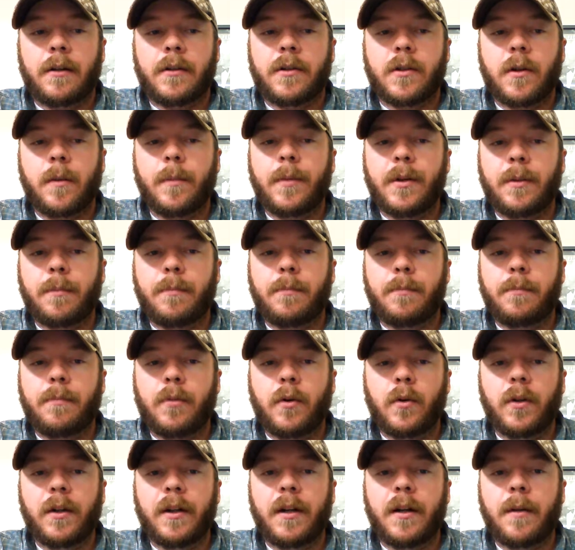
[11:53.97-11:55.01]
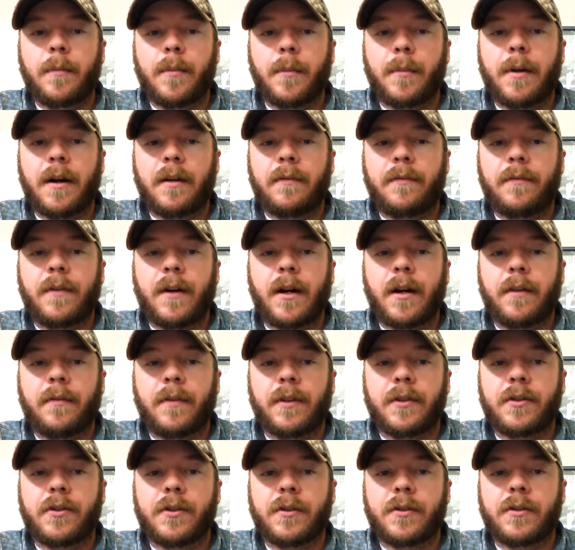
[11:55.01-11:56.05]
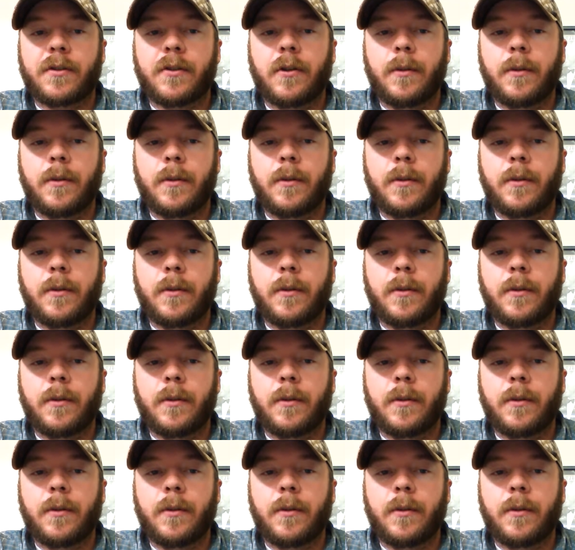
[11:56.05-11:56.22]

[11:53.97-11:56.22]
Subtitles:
So I'm going to pull it up about 5 inches.